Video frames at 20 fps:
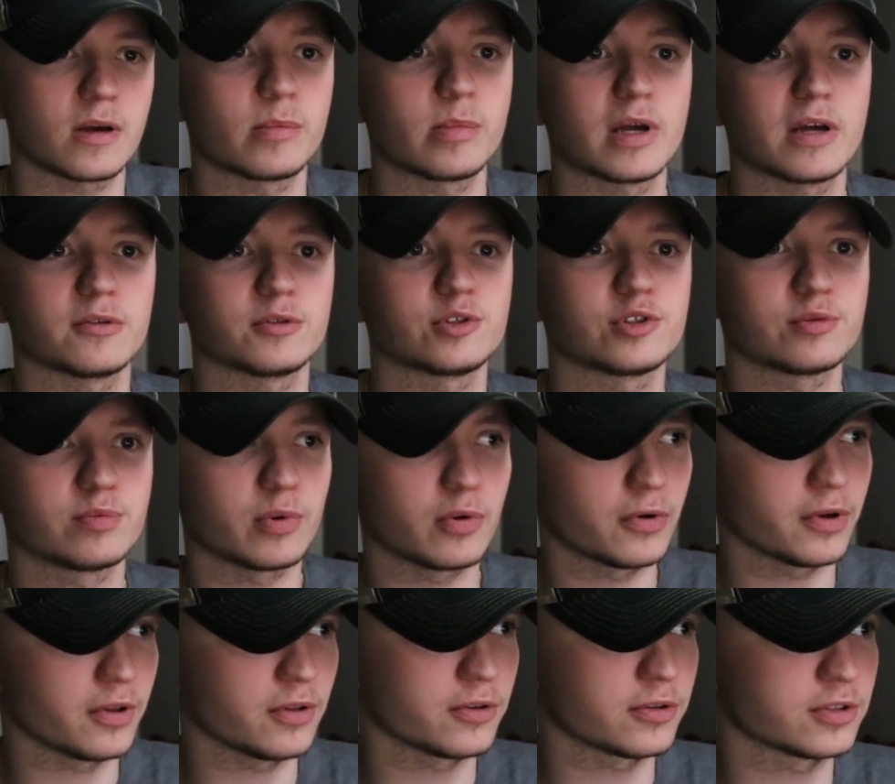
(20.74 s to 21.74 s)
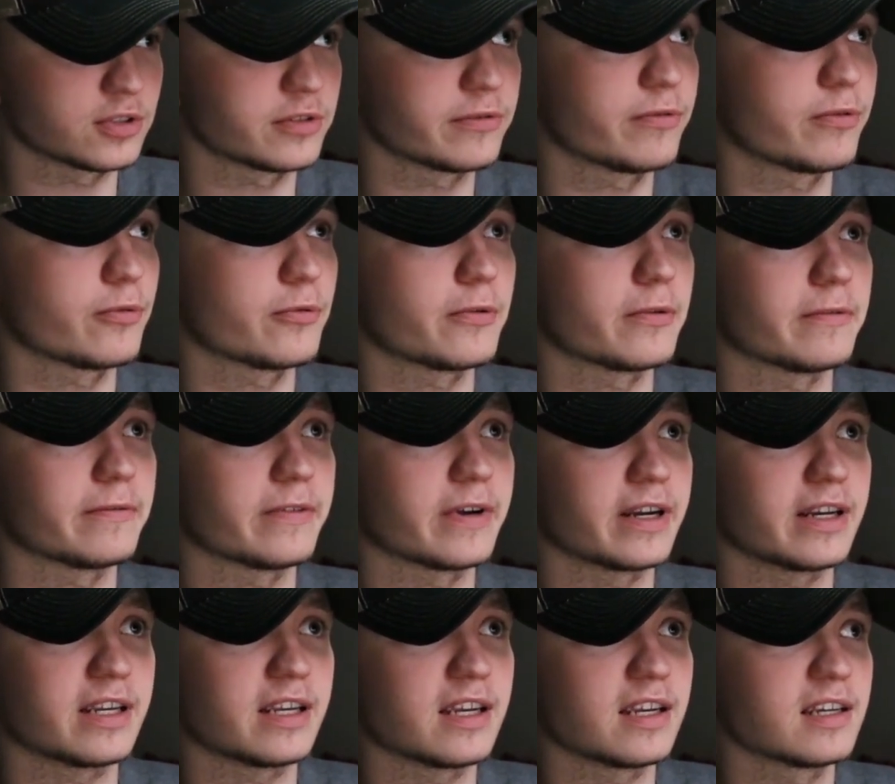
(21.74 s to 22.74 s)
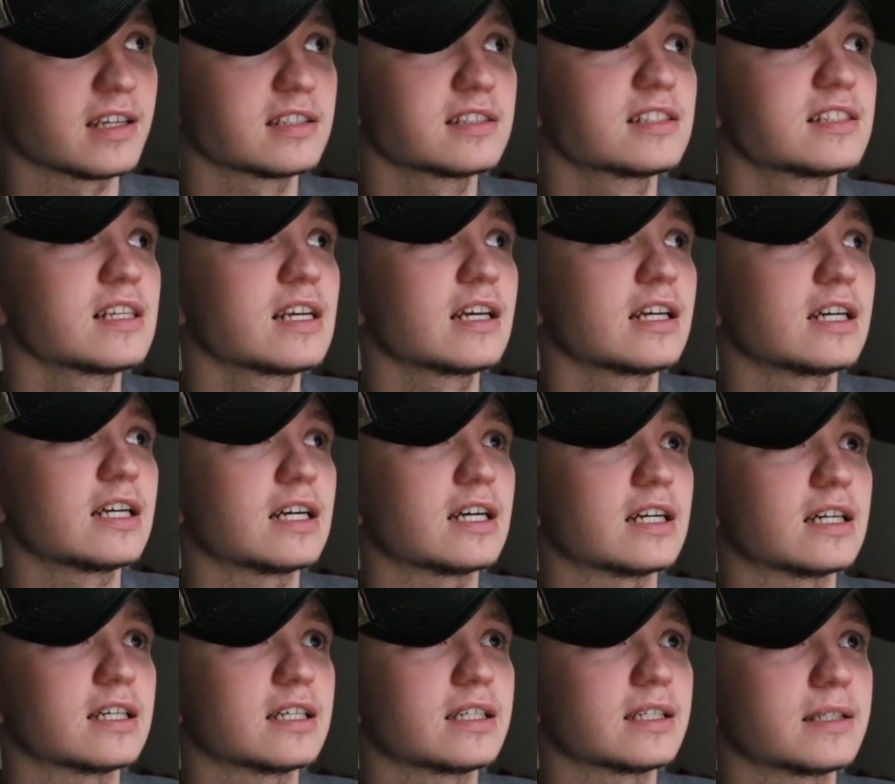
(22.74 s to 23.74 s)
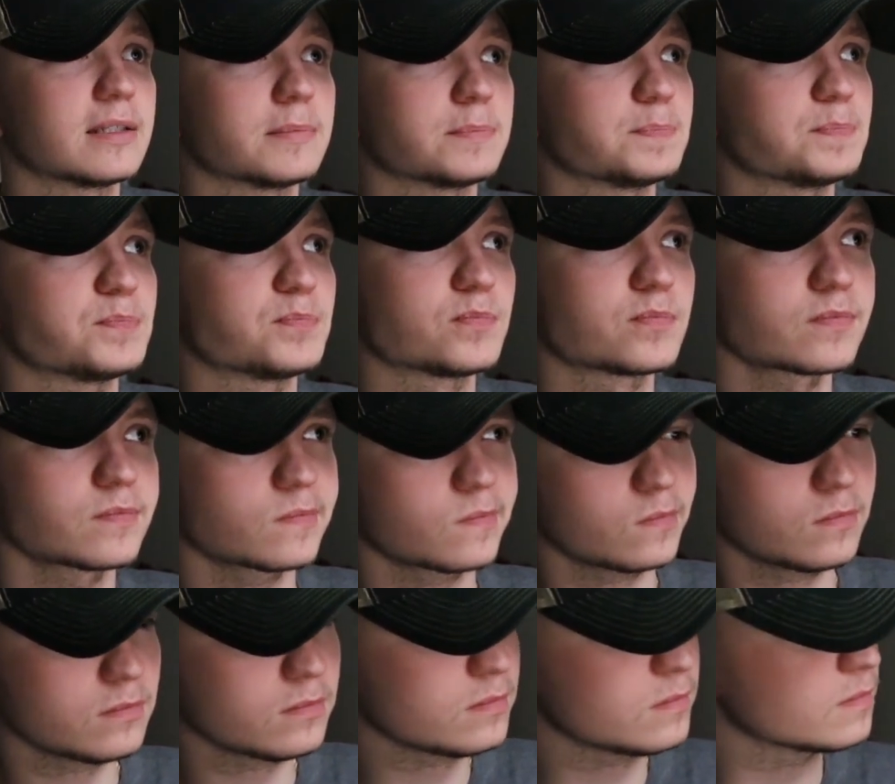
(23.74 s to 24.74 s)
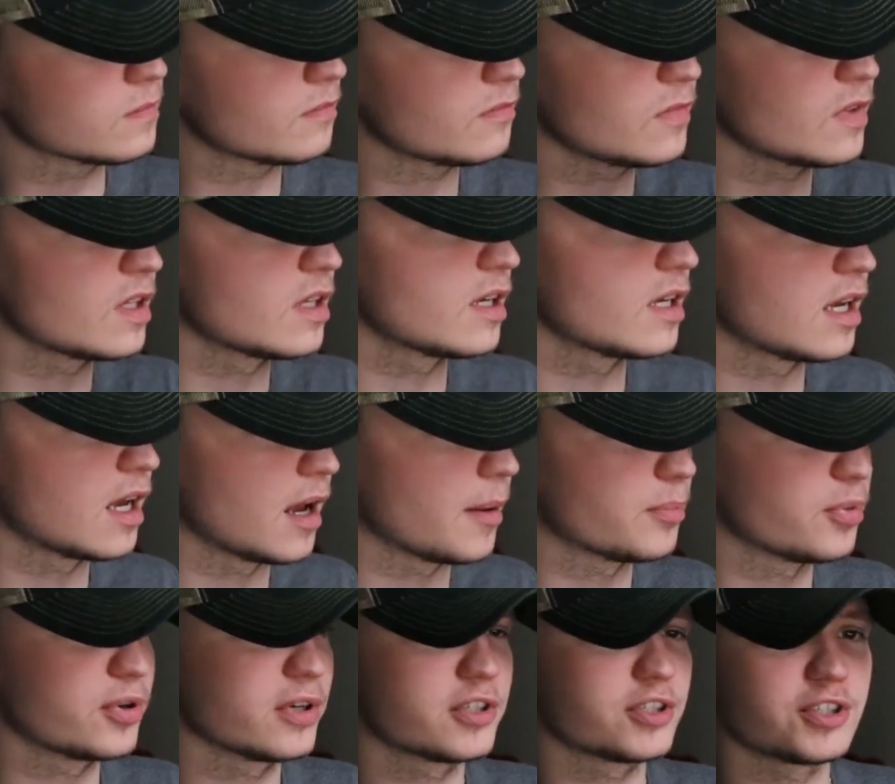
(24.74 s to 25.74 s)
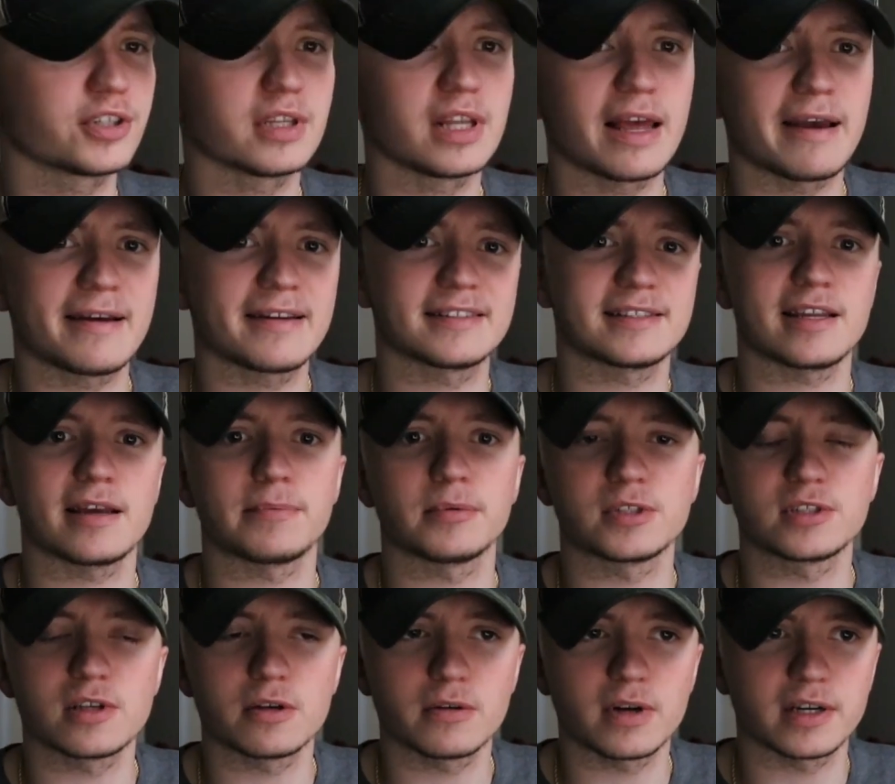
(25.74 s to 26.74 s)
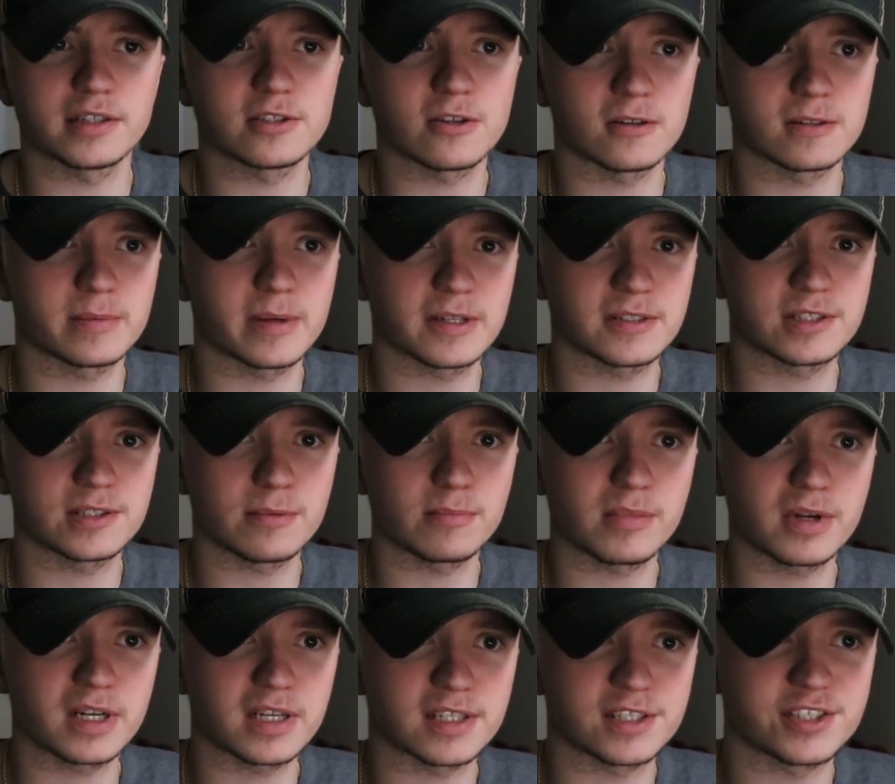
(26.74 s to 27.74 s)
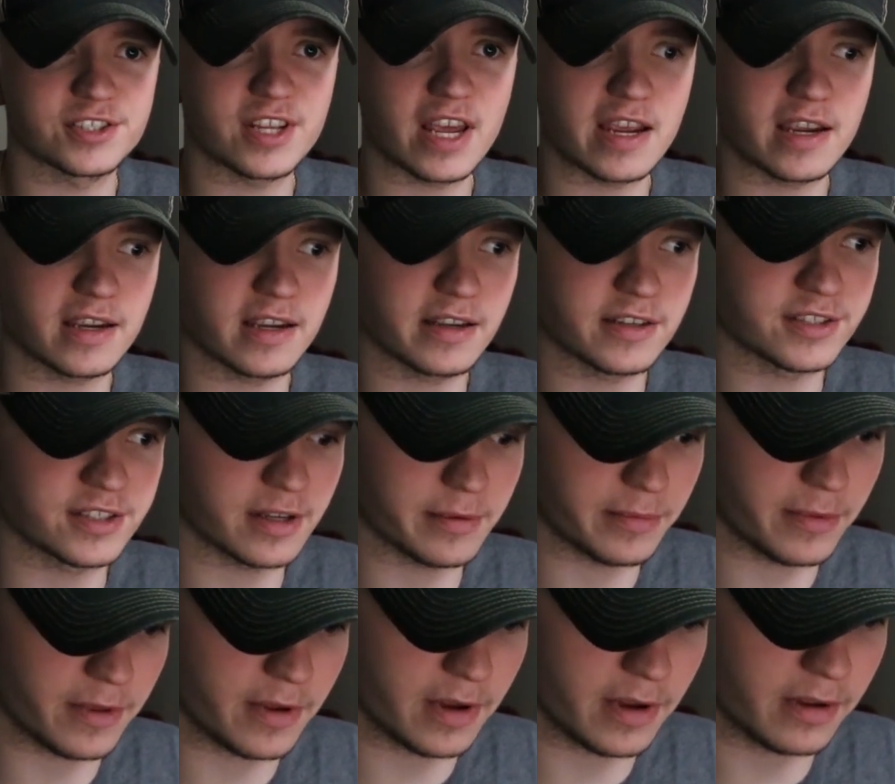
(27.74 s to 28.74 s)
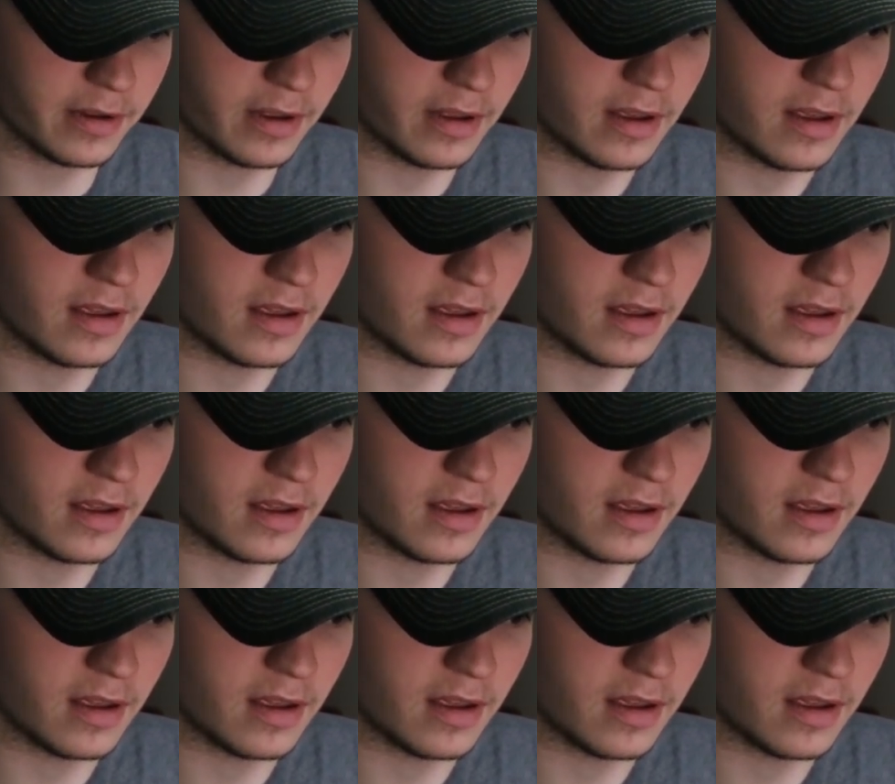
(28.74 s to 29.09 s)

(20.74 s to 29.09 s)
about spoilers for Vikings. I'm pretty sure last episode I talked about somebody saying something,